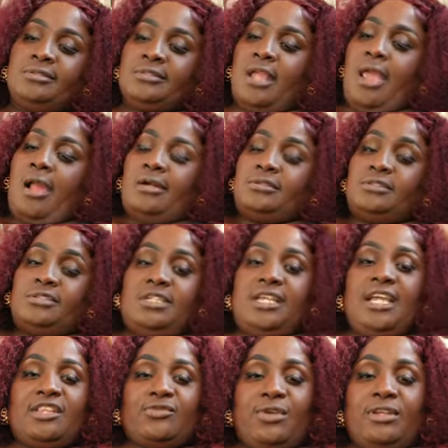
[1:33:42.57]
Wanna get ready
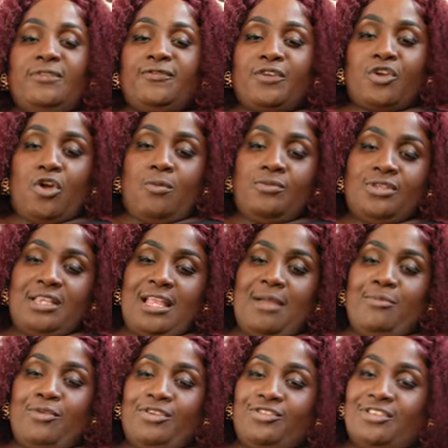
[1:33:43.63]
for come to Labrish
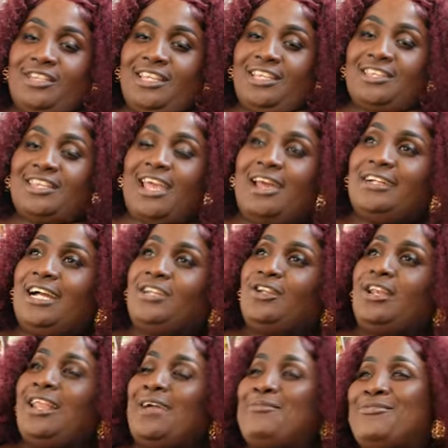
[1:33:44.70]
later. I'm not
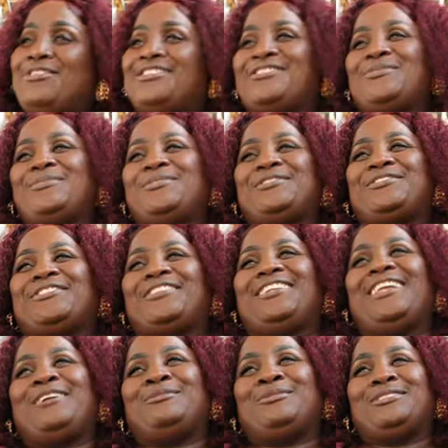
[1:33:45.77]
Labrish, we listen
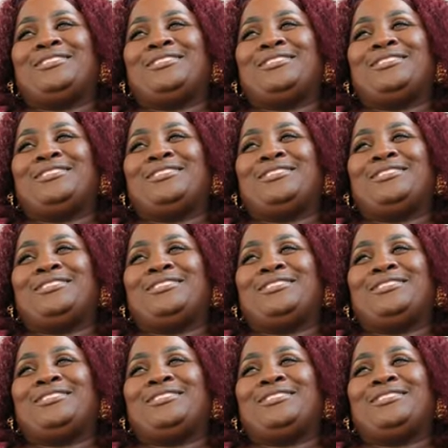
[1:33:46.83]
Labrish.